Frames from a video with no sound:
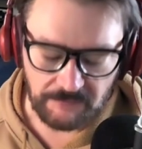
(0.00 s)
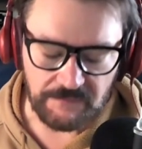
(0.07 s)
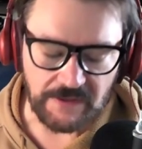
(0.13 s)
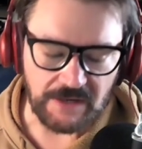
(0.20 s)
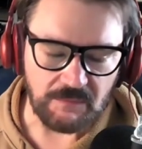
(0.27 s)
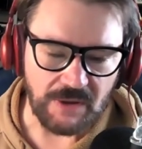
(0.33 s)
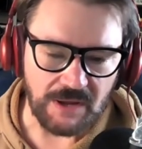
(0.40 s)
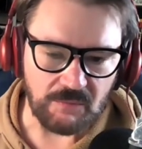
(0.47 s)

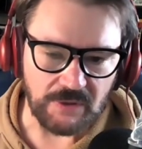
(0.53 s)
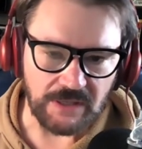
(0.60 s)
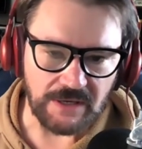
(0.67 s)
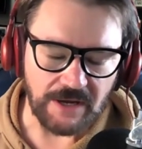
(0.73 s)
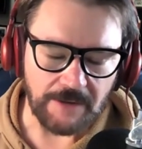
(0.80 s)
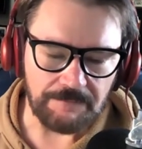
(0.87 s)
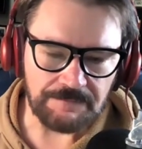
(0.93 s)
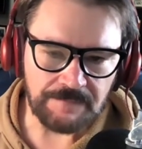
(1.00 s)
Anyway, we
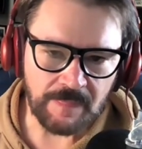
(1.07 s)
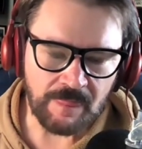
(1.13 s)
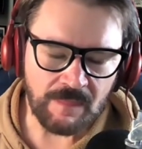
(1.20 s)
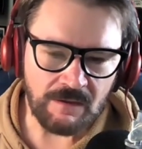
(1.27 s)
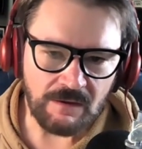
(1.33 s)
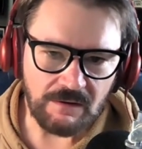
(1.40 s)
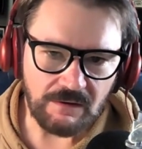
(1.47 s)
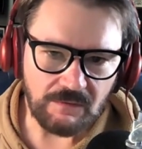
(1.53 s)

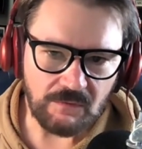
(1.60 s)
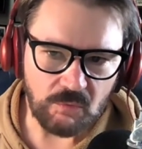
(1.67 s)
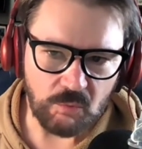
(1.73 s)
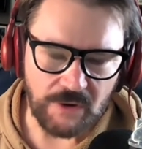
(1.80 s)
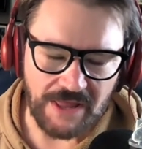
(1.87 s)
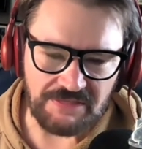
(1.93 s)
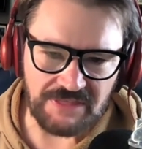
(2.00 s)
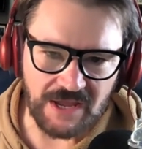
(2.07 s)

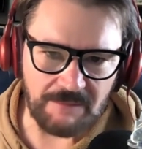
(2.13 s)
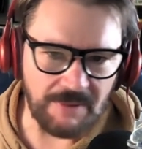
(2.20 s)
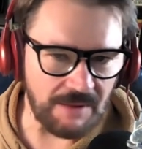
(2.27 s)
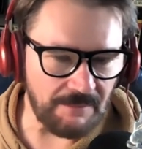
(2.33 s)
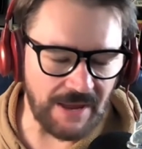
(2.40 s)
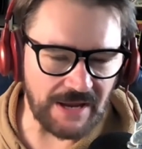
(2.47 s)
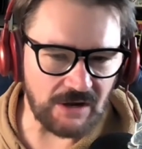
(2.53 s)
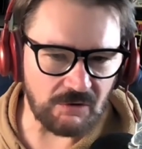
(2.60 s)
when I think
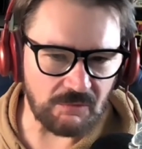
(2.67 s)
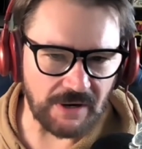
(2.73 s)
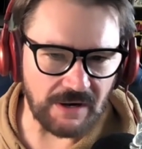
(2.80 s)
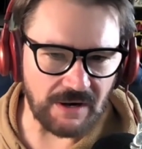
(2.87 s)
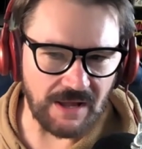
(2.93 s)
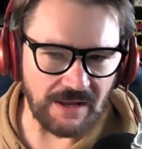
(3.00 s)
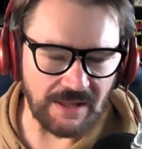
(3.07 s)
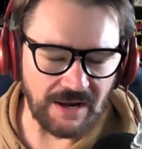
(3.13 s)
about my career,
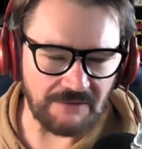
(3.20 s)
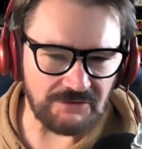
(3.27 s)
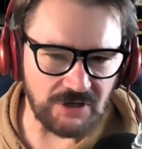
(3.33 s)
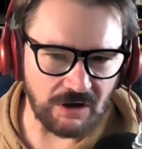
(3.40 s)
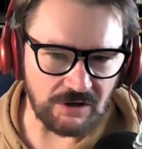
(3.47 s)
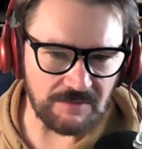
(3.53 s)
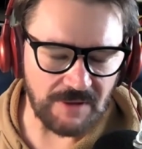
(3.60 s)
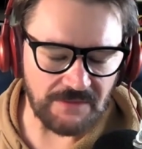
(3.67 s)
and I've
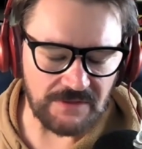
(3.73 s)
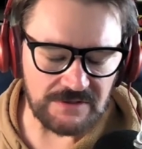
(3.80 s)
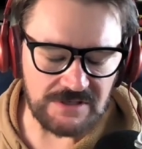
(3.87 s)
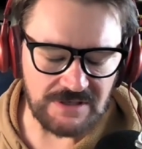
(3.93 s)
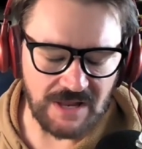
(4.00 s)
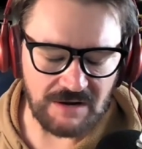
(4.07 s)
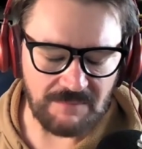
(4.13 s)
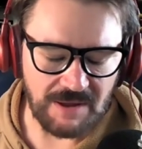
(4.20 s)
talked about this
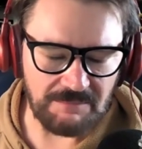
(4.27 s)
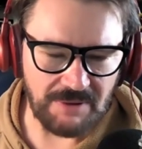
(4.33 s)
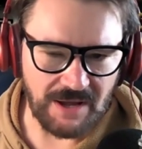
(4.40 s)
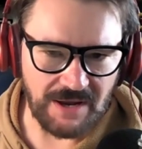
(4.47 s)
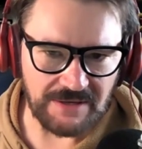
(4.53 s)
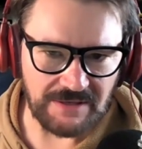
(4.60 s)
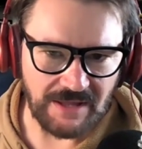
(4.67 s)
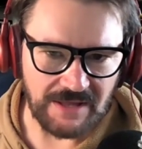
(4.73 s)
a lot on my
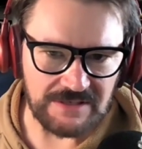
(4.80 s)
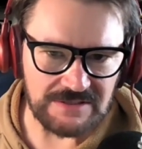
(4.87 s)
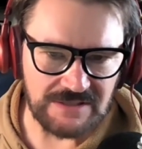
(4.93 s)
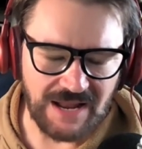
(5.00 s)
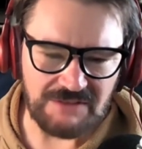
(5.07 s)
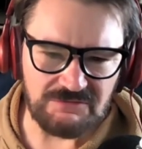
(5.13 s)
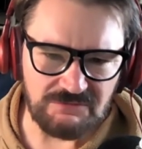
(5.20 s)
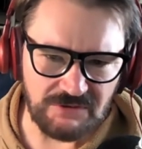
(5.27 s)
podcast, that
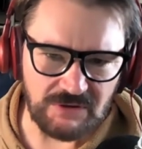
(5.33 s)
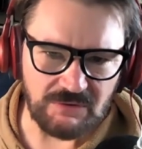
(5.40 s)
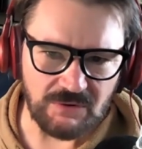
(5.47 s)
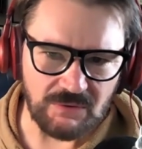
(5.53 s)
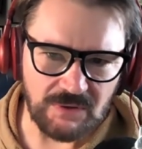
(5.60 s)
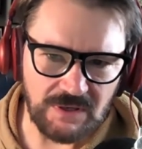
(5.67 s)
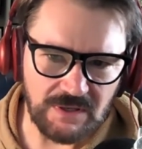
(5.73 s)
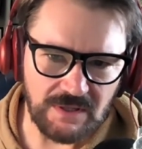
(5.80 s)
I
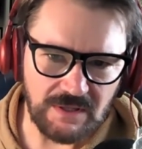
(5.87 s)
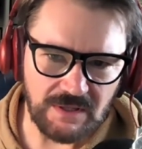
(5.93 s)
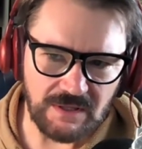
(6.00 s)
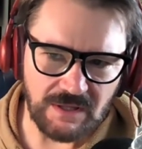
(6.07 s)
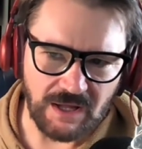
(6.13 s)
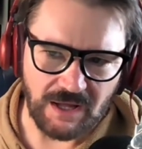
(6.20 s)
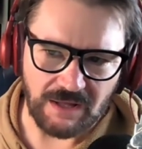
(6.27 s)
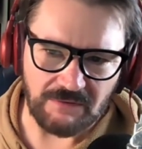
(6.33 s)
feel
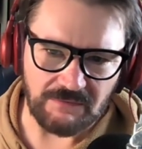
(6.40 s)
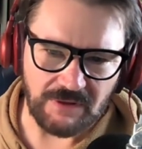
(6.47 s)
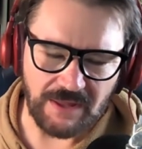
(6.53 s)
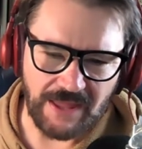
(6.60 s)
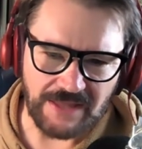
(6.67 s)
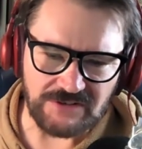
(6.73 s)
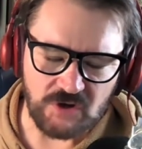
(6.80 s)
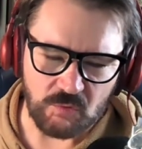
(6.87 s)

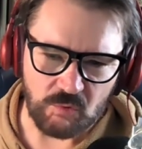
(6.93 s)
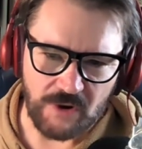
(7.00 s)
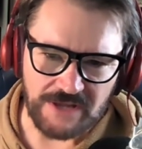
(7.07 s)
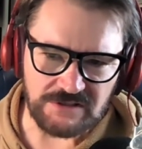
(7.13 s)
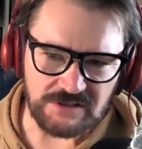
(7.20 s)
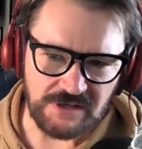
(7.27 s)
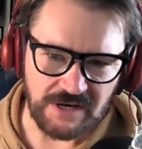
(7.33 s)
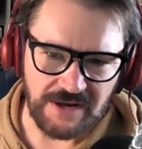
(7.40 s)
as a
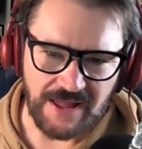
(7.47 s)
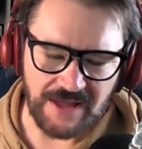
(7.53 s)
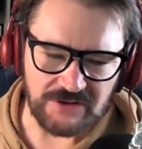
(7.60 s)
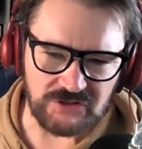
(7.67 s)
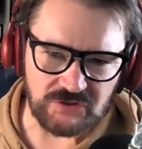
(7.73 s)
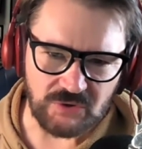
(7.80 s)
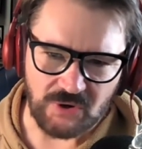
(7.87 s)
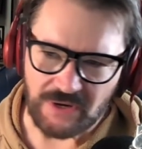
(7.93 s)
wrestling
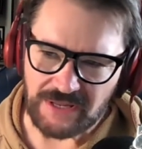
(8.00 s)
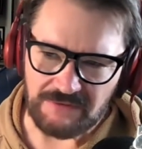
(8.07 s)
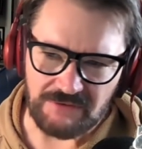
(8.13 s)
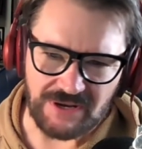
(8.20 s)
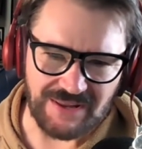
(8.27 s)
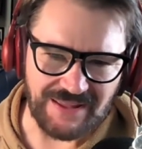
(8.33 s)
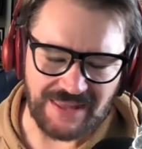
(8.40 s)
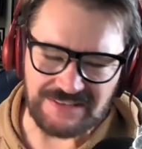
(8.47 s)
announcer or
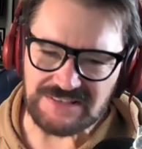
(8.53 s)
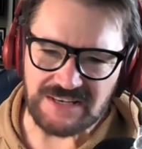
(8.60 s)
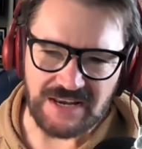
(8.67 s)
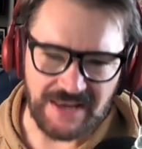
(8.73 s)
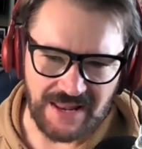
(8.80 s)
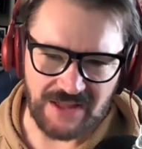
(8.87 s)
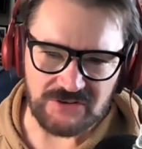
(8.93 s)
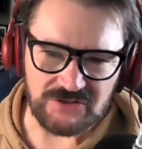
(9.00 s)
even as an
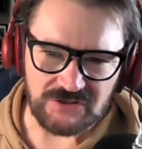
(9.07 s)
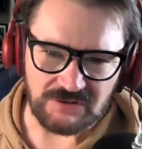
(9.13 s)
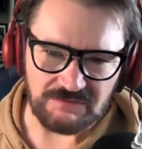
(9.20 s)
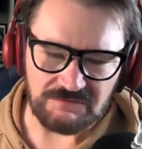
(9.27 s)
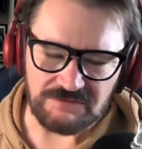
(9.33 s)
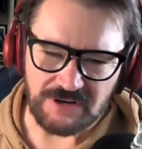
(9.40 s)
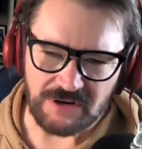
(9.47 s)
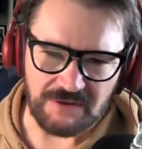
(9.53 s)
announcer,
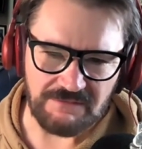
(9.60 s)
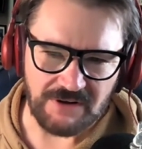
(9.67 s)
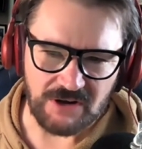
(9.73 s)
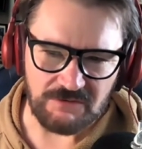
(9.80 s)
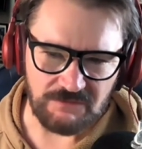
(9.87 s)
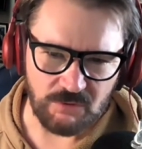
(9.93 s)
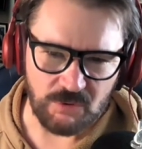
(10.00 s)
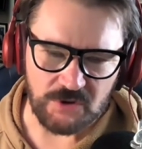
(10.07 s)
very, very
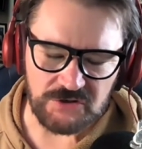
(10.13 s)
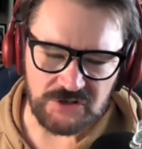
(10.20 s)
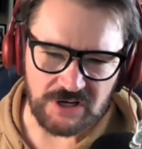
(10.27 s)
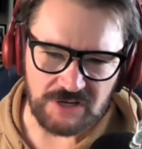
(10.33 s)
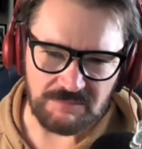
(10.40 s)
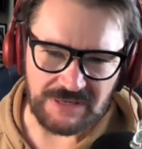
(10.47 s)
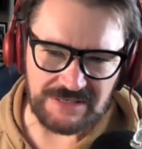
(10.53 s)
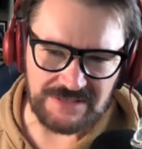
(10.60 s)
fortunate
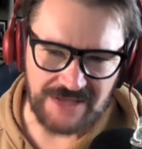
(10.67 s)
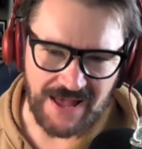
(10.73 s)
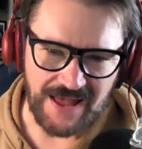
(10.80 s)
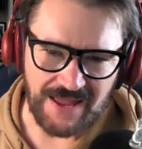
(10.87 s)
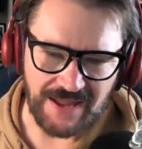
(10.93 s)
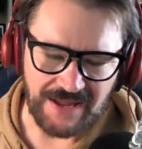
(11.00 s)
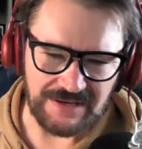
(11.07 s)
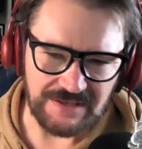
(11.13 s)
to be
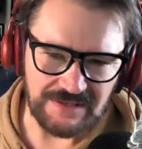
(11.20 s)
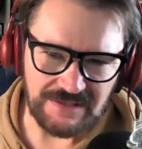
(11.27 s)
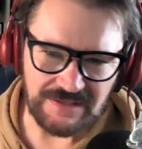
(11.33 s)
tied